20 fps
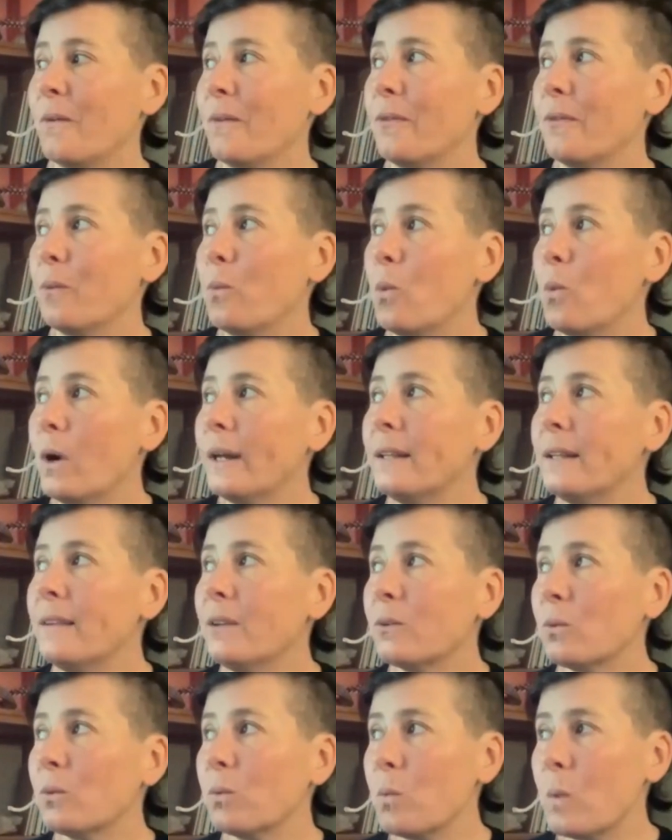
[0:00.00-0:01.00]
The one
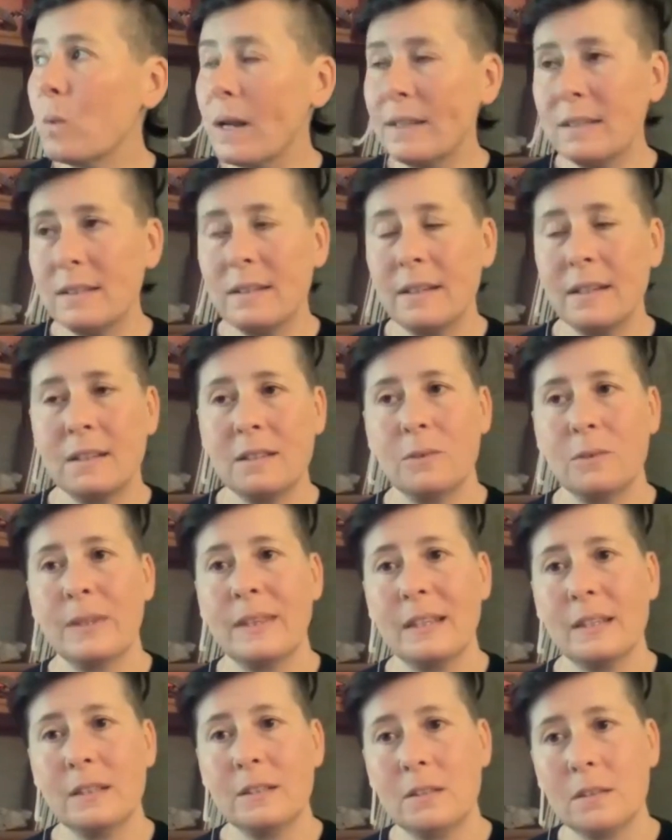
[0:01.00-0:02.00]
that resonates
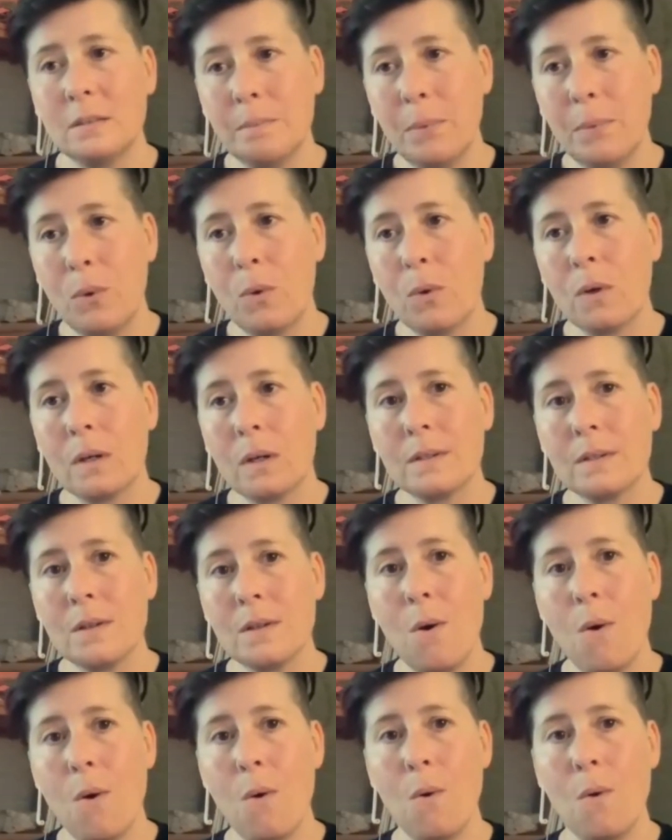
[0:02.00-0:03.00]
with the support,
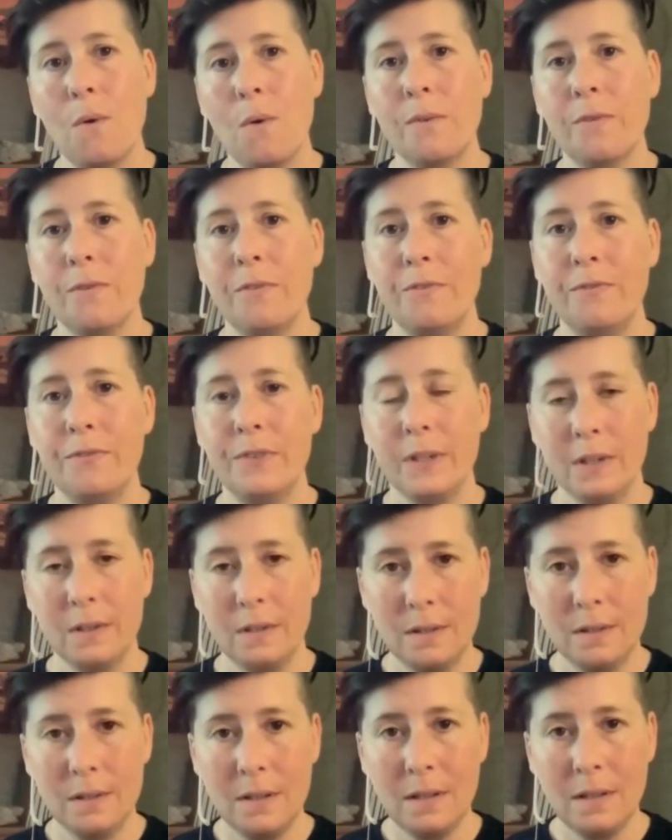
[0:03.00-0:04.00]
hold,
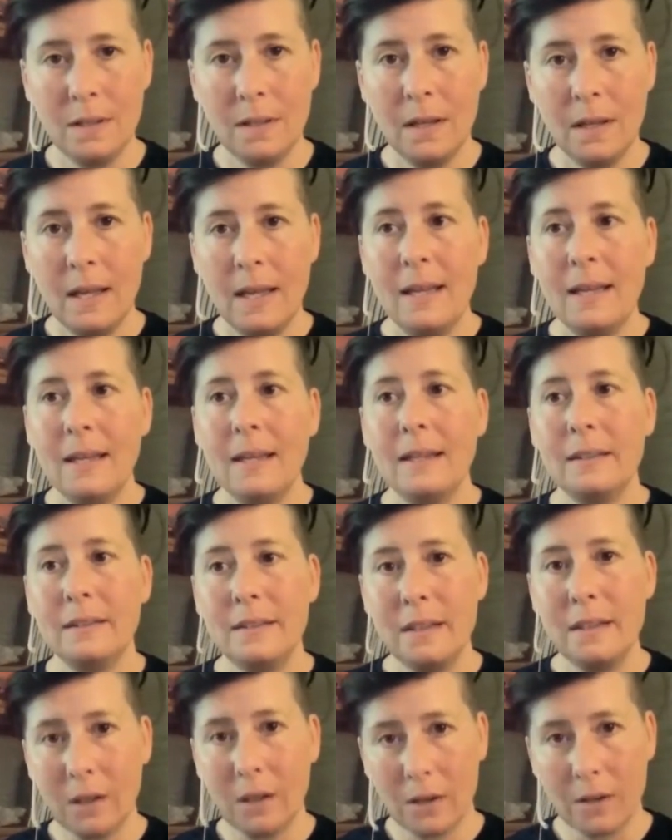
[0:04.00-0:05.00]
fill is
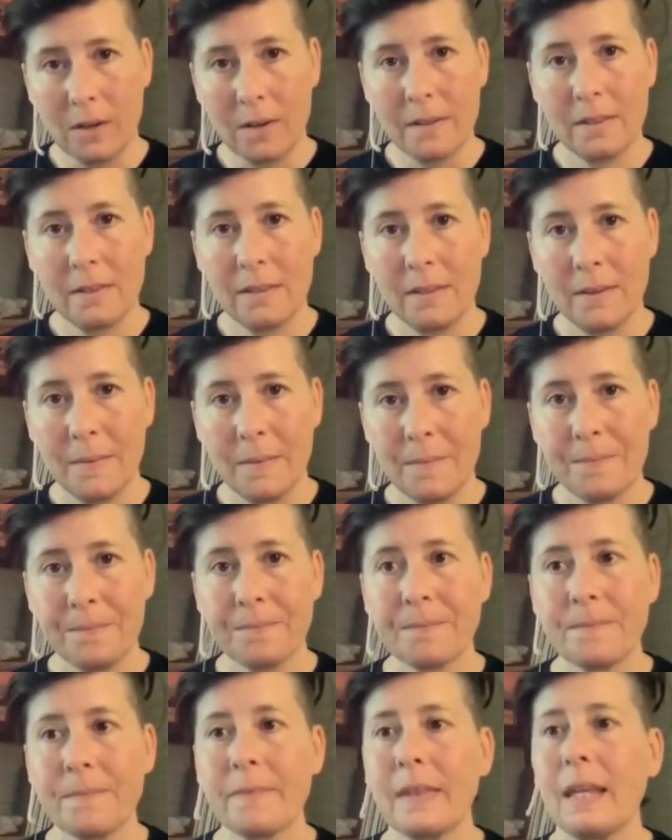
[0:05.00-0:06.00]
the earth.
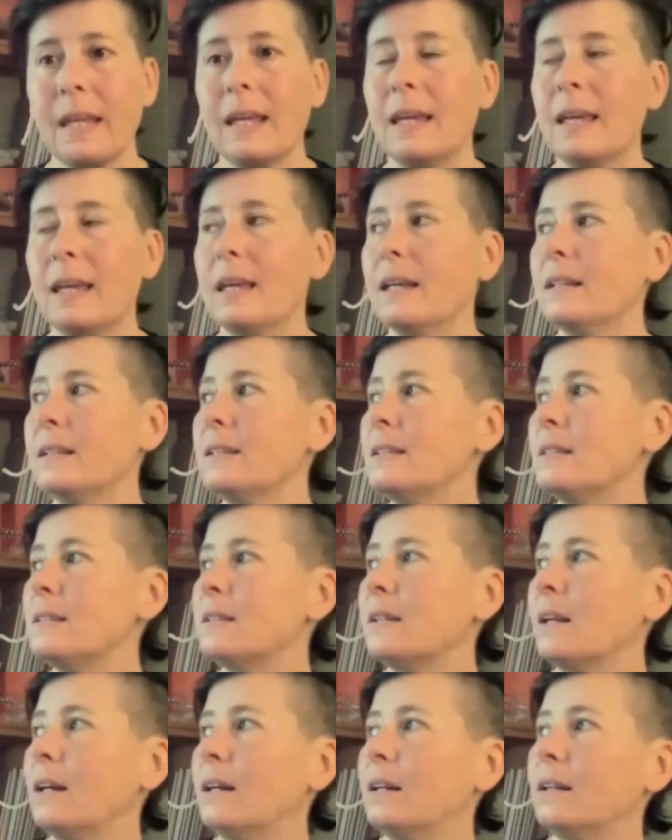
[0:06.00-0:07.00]
It's,
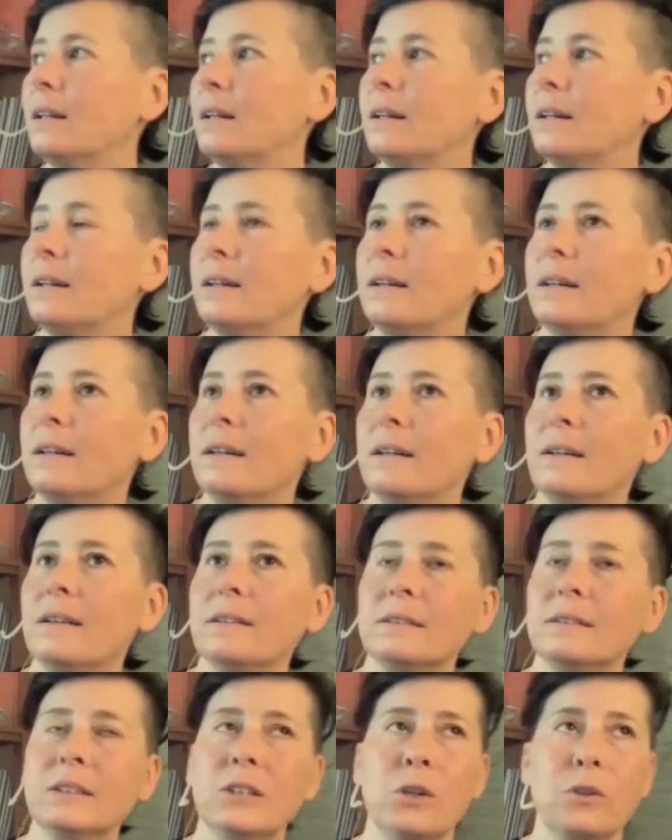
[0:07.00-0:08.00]

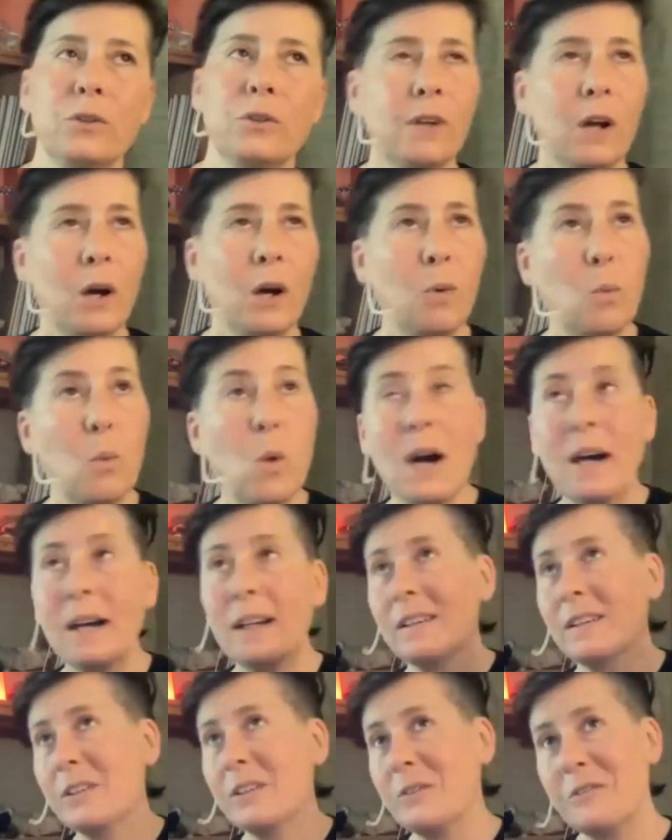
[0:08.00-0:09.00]
you've got
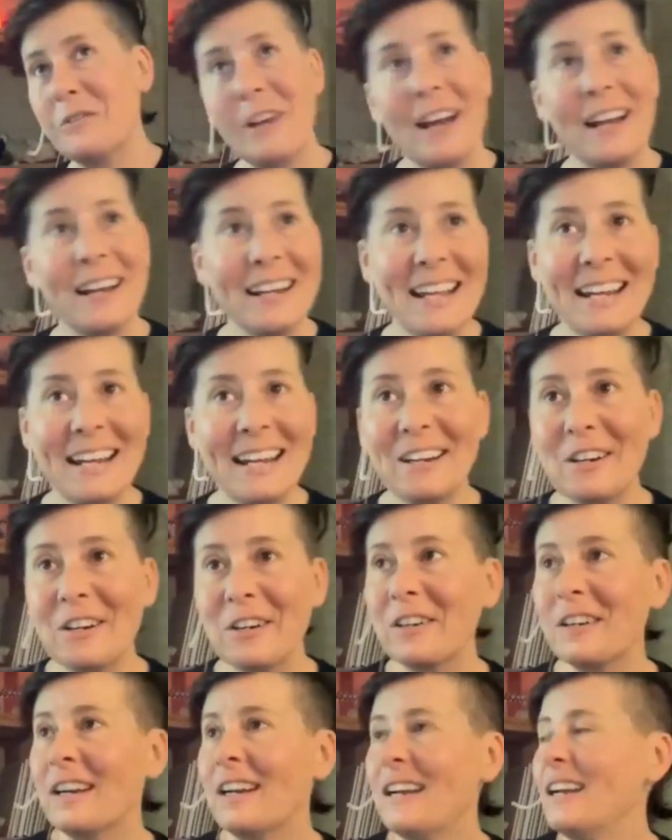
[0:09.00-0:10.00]
water, you've got
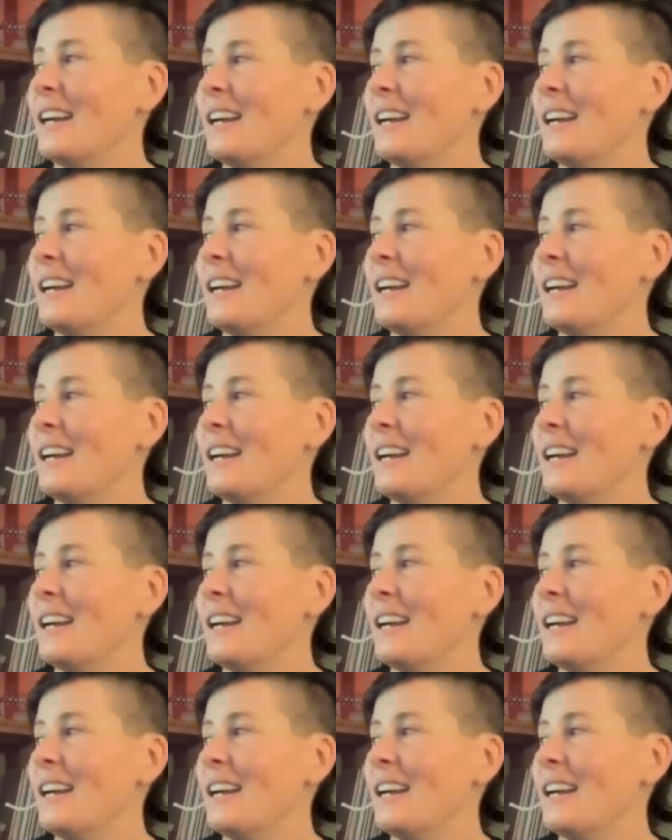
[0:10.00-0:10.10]
air,